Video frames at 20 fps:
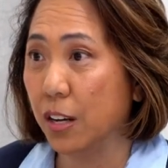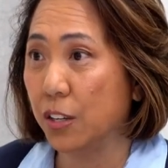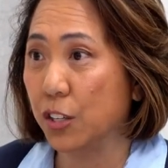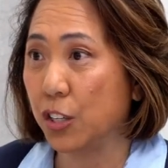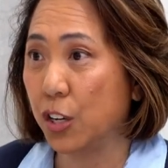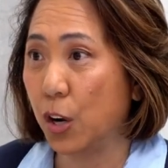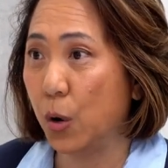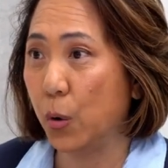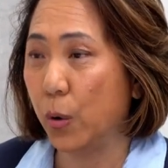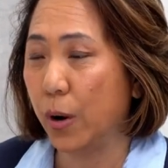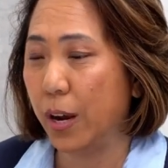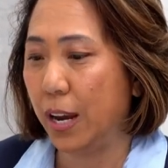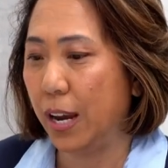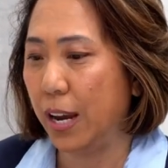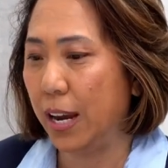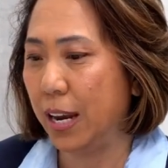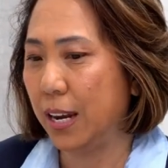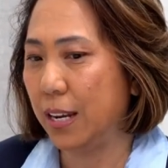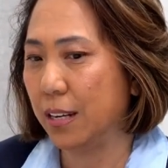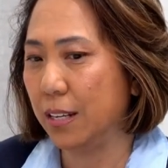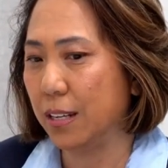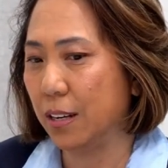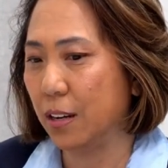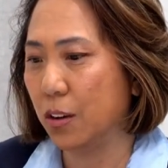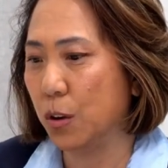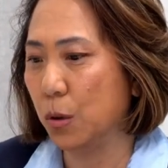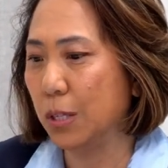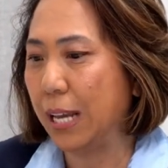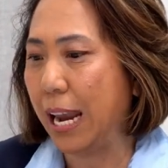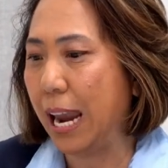So it
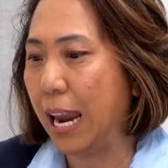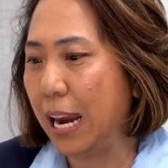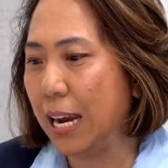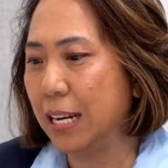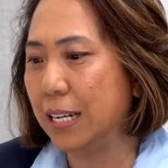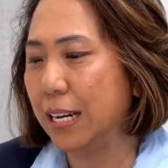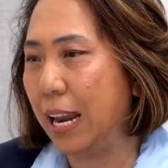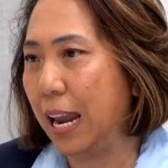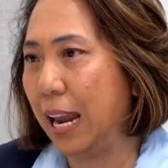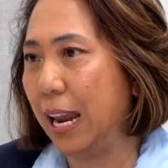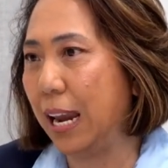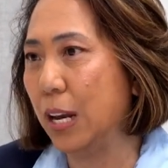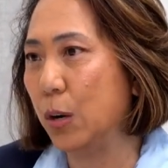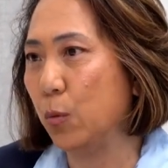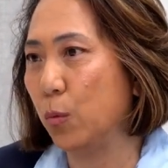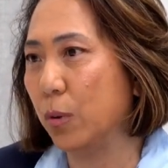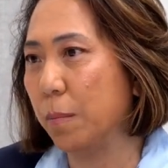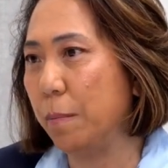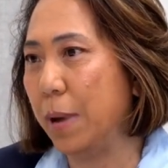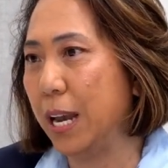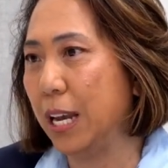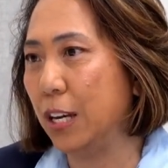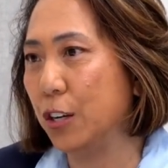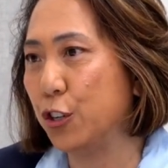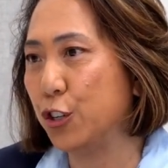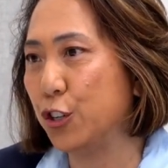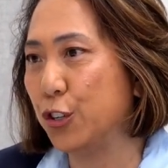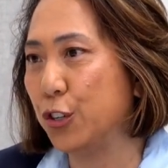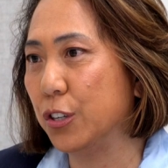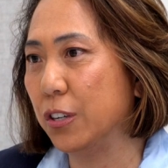goes hand in hand with
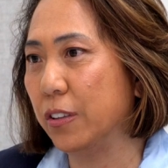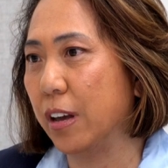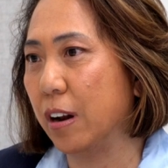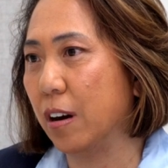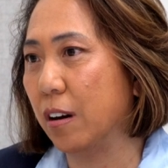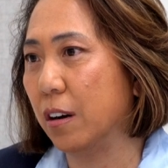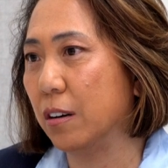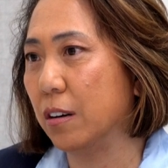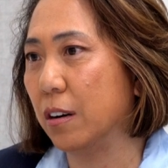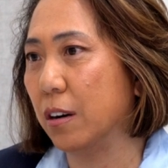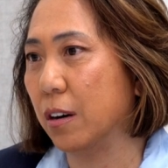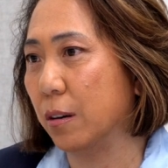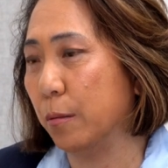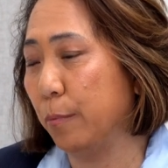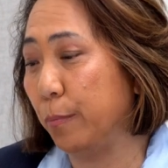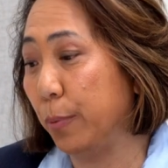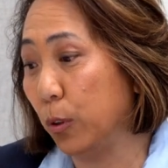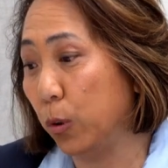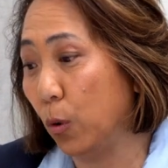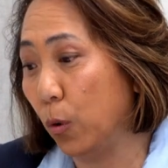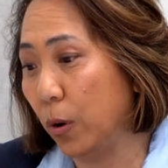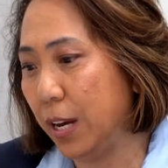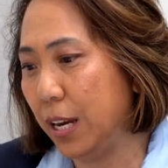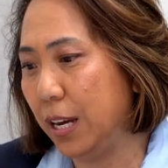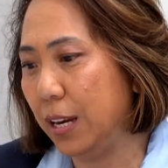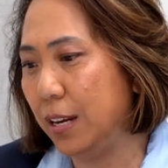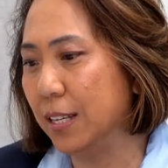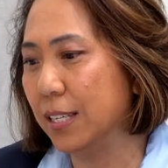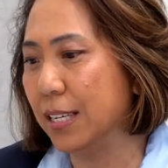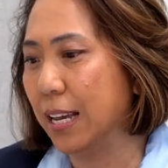making sure that our
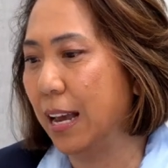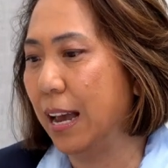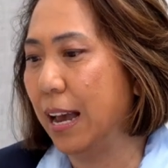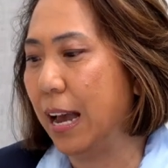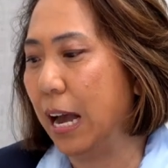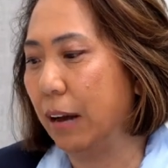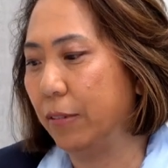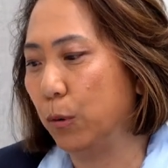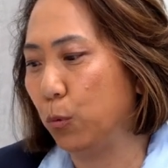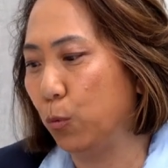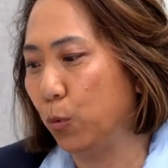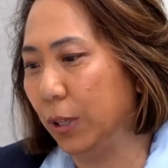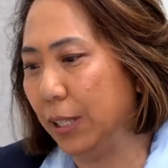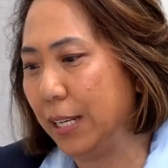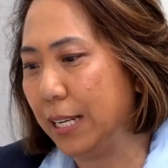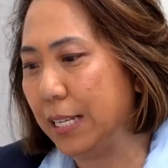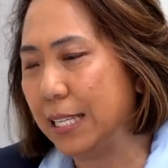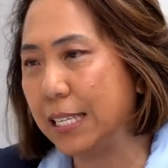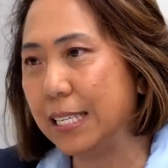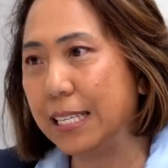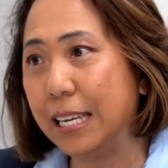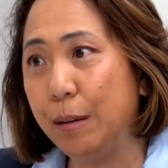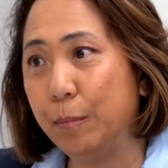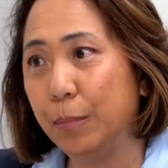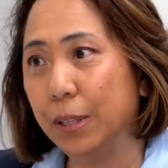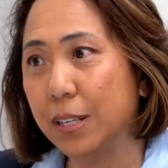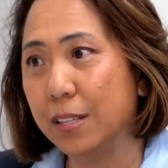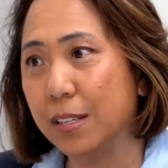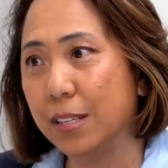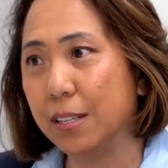employees have a really
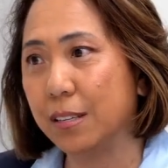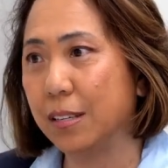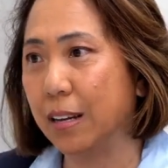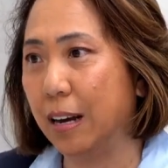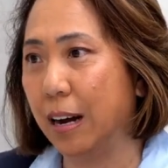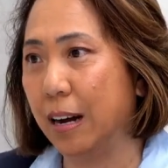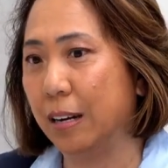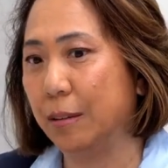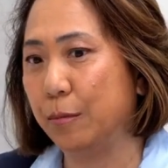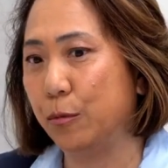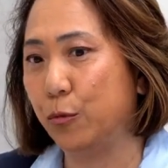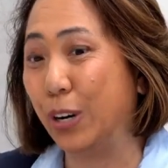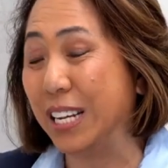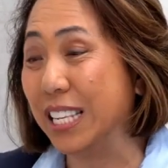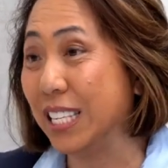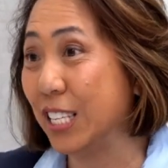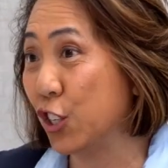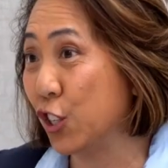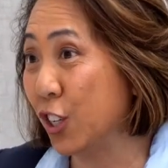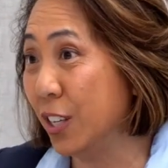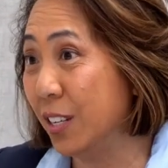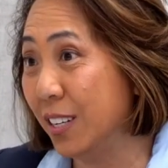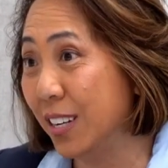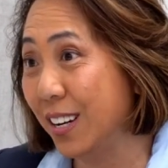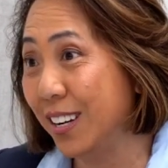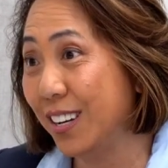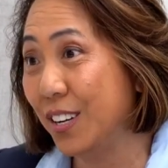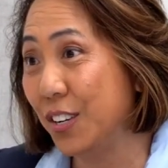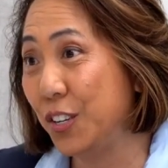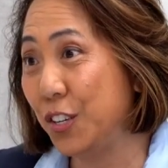seamless transition
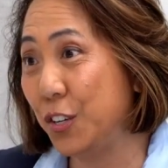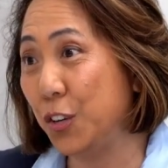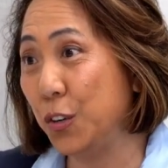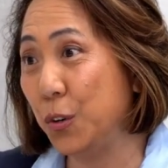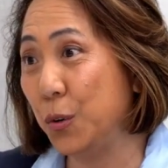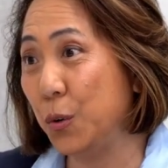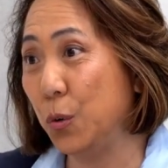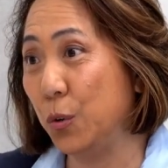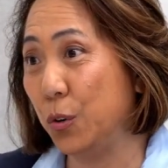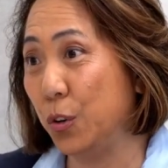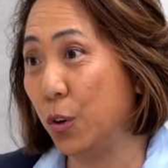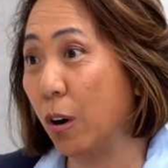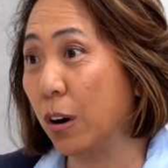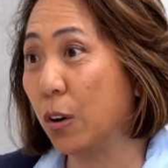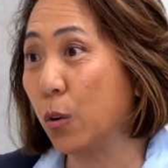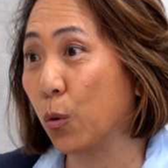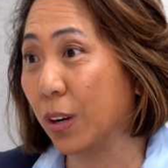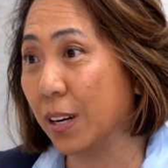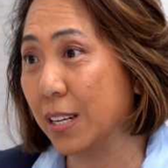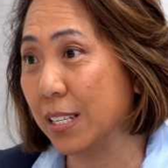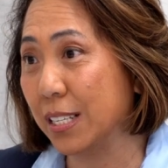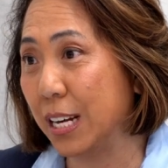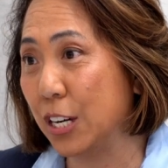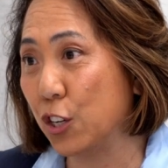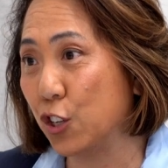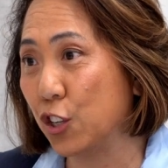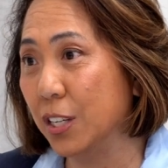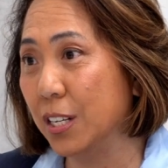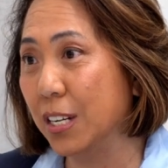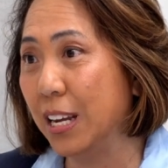to our
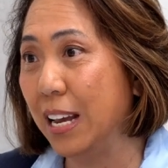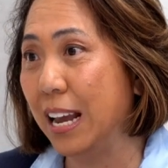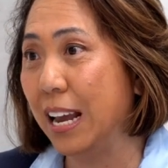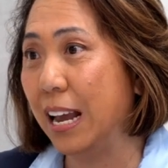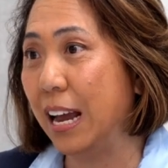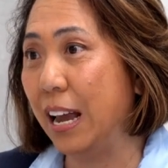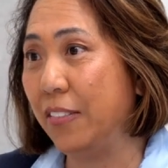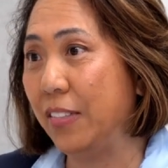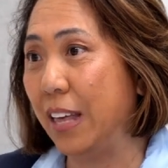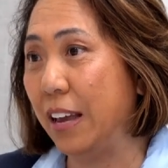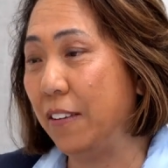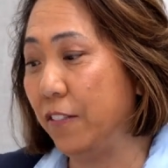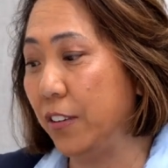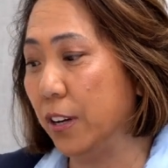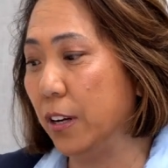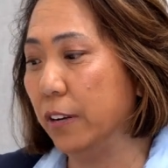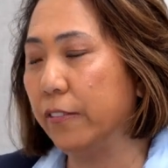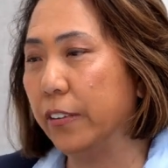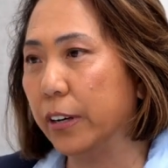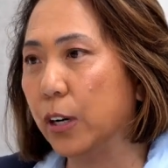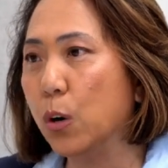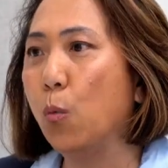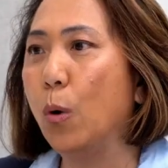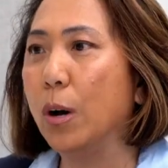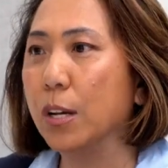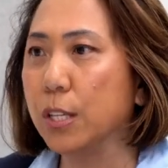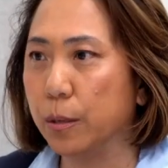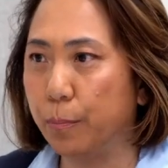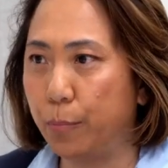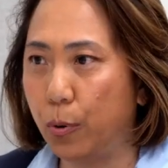organization, and they feel very
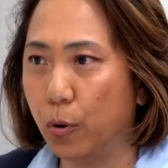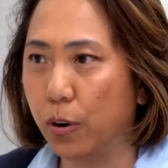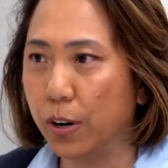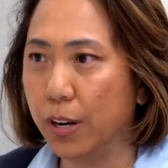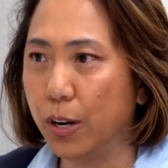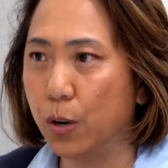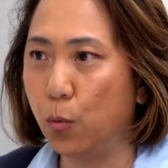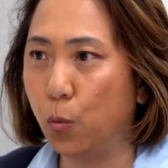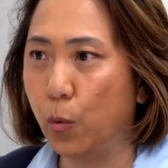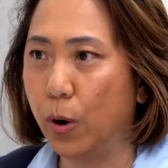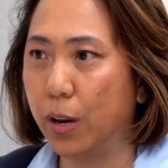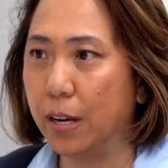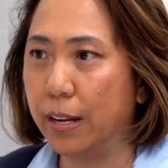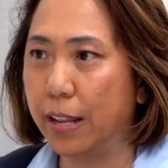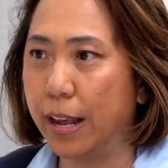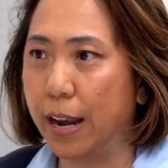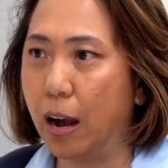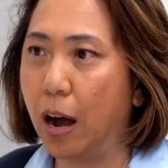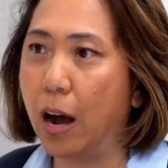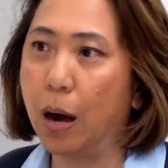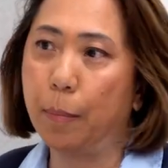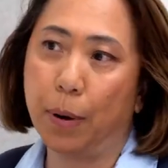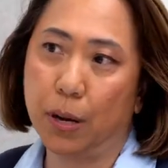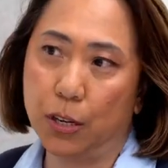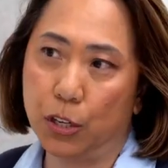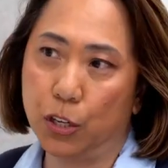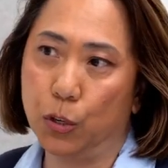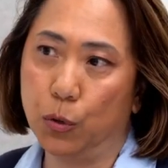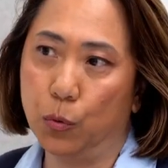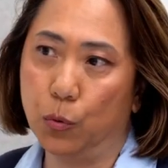well supported when they hop
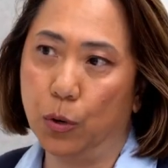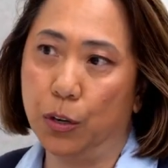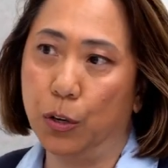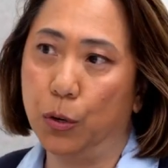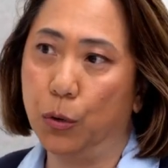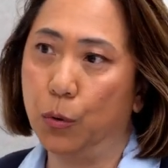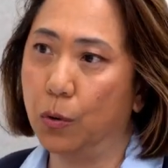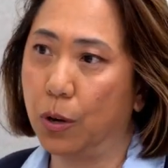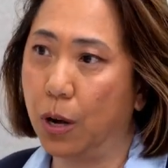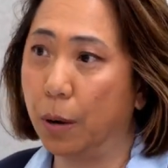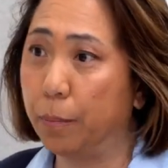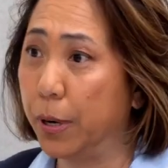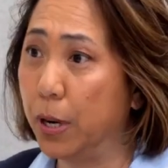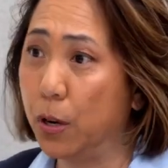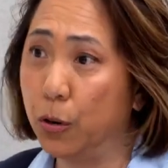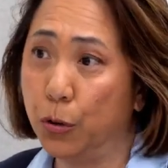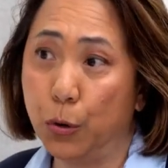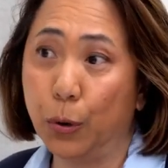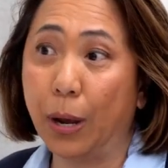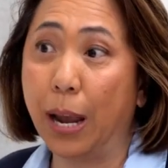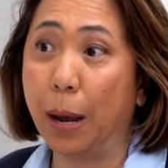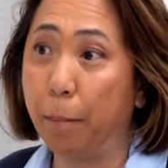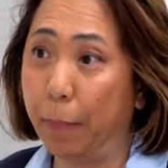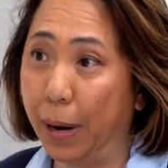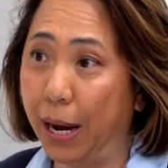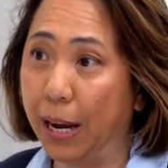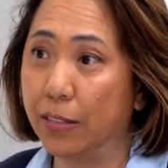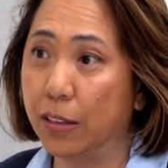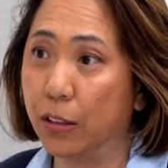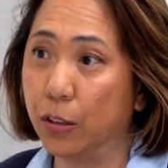onto a new company or new
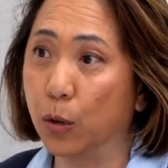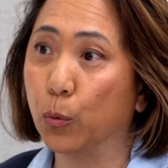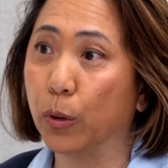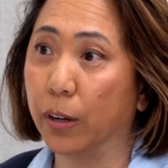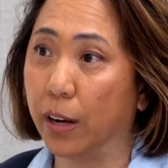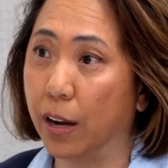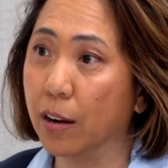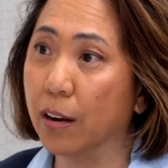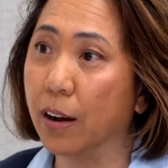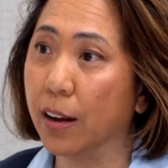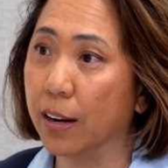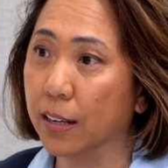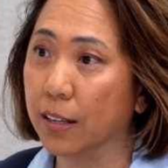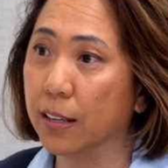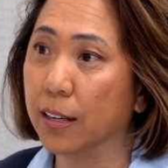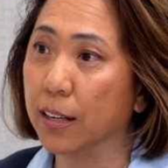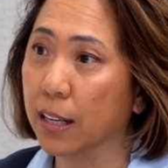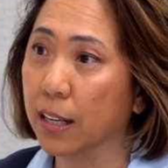campaign that they're working on.